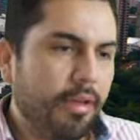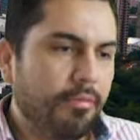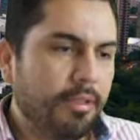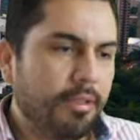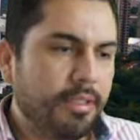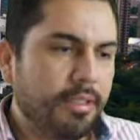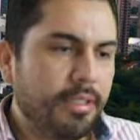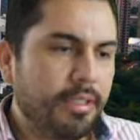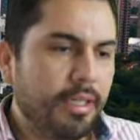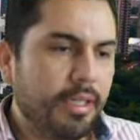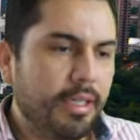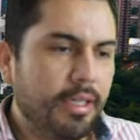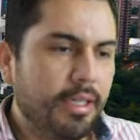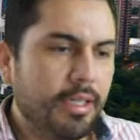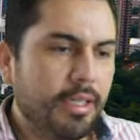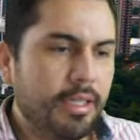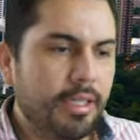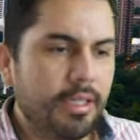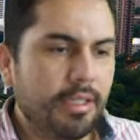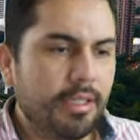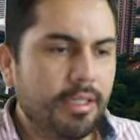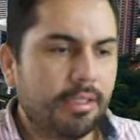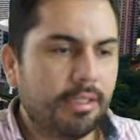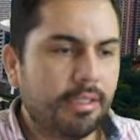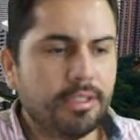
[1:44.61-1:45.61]

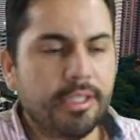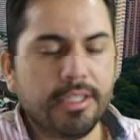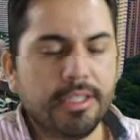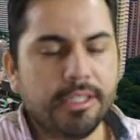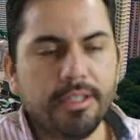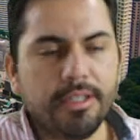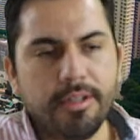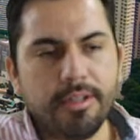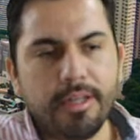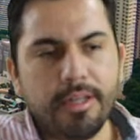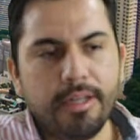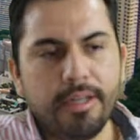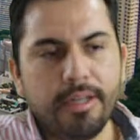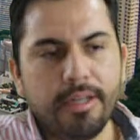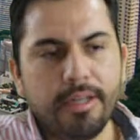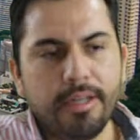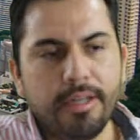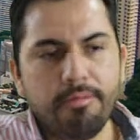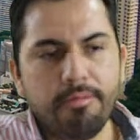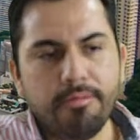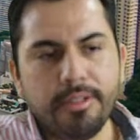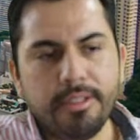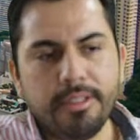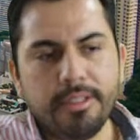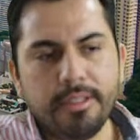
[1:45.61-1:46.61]
yesterday
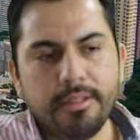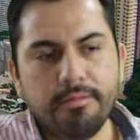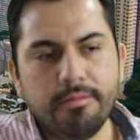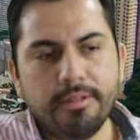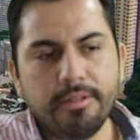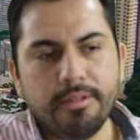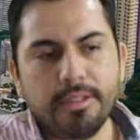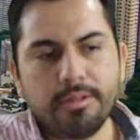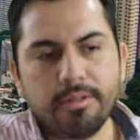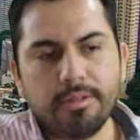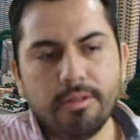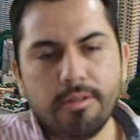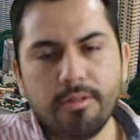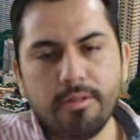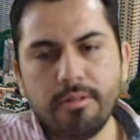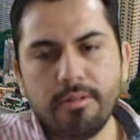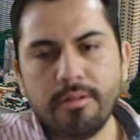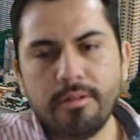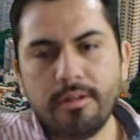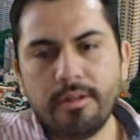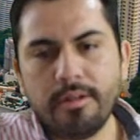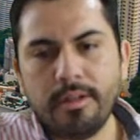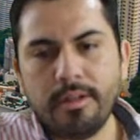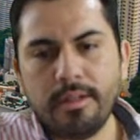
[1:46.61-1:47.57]
we saw